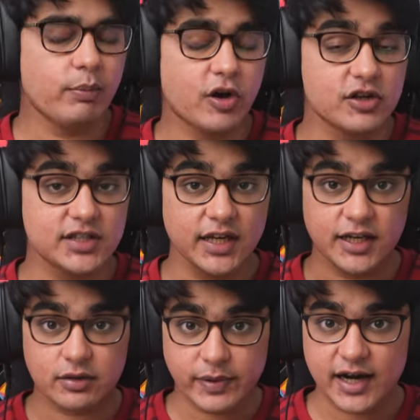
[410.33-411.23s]
because the
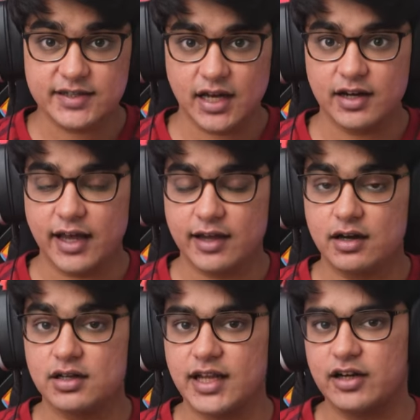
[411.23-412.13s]
ear pads are
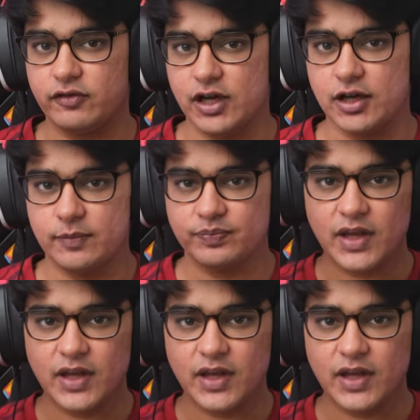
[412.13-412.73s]
angled that way.